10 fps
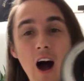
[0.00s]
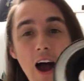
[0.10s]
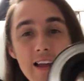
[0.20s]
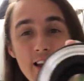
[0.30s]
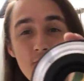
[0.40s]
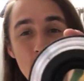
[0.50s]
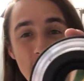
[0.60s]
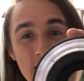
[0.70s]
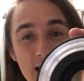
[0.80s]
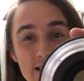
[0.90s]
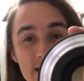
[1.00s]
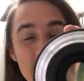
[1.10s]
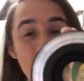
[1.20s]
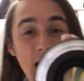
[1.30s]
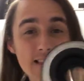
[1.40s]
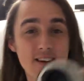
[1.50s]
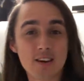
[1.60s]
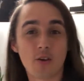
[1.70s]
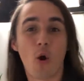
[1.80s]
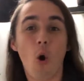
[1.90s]
I didn't realize it. I thought
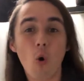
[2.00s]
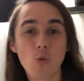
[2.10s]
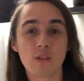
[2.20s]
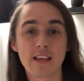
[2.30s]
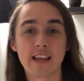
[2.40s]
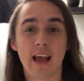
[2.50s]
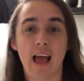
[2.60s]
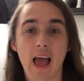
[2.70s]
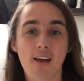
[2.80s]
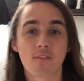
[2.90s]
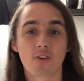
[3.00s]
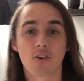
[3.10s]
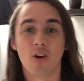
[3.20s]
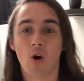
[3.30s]
it only ever